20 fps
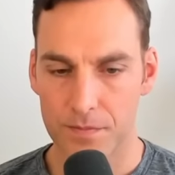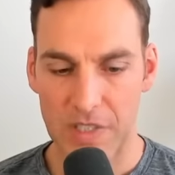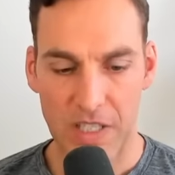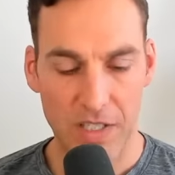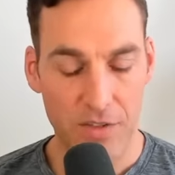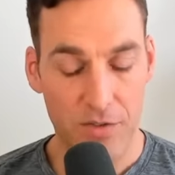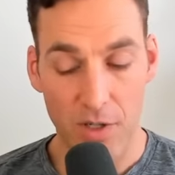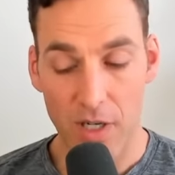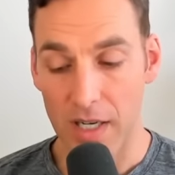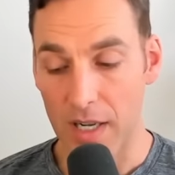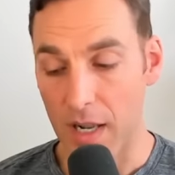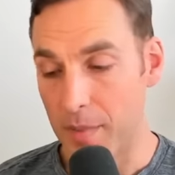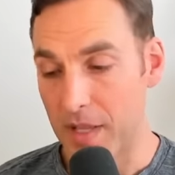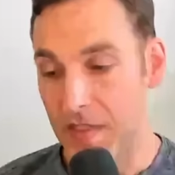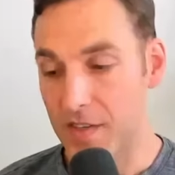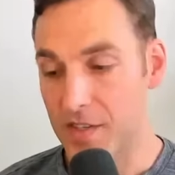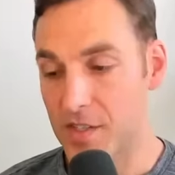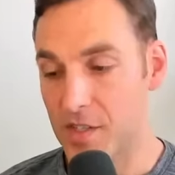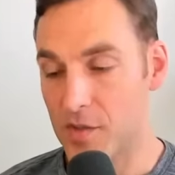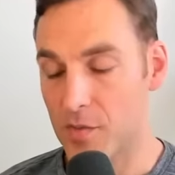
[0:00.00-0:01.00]
That's right. I mean,
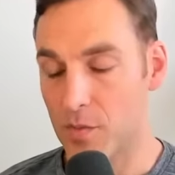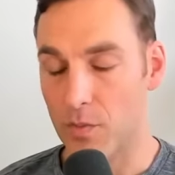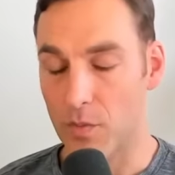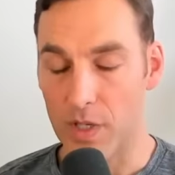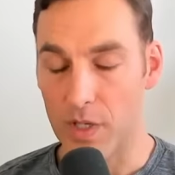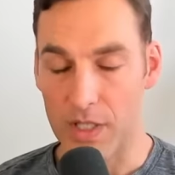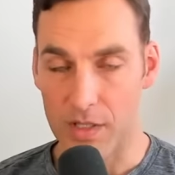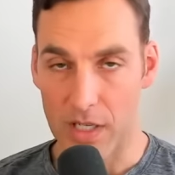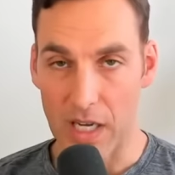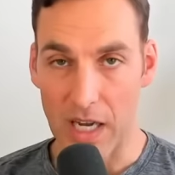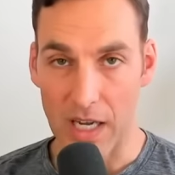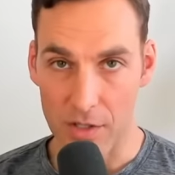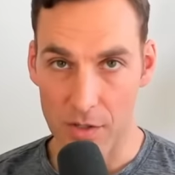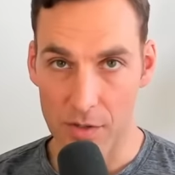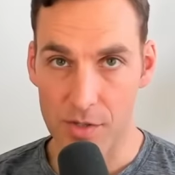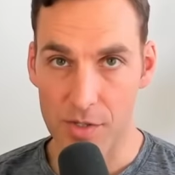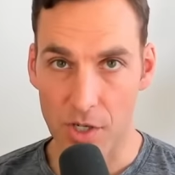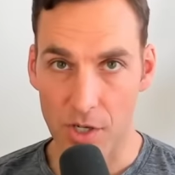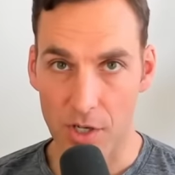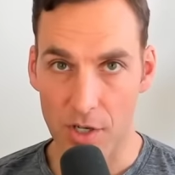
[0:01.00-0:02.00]
this is what got you
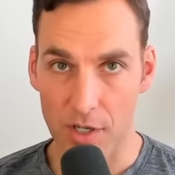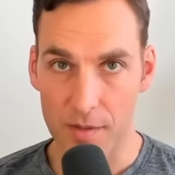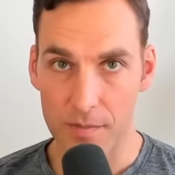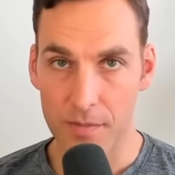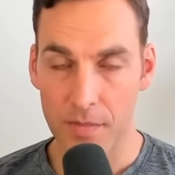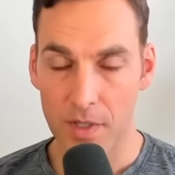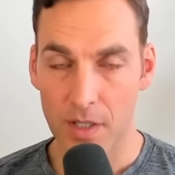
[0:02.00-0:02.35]
started